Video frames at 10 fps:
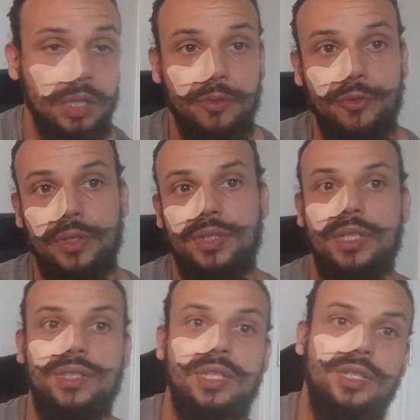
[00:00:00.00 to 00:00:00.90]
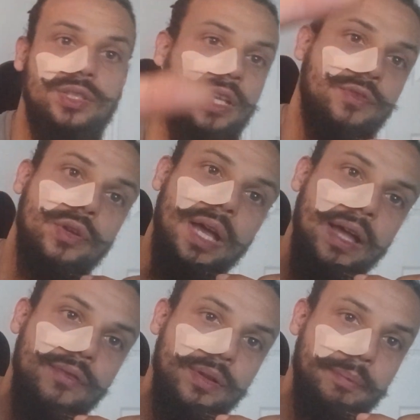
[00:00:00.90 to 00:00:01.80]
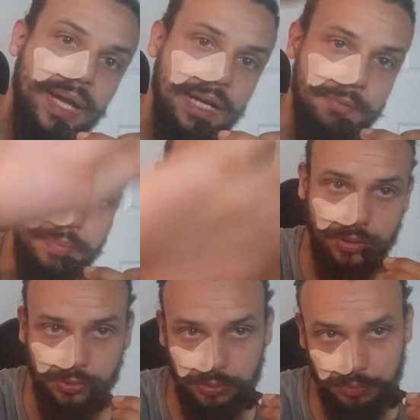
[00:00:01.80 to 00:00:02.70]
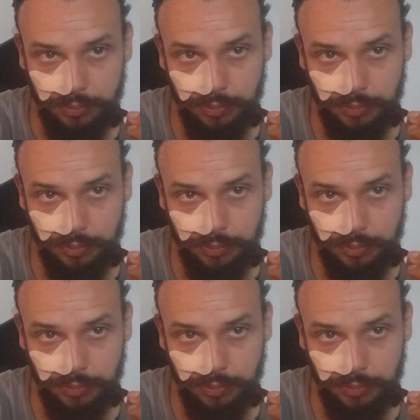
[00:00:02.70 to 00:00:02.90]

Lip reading: For instance, if you have a back piece,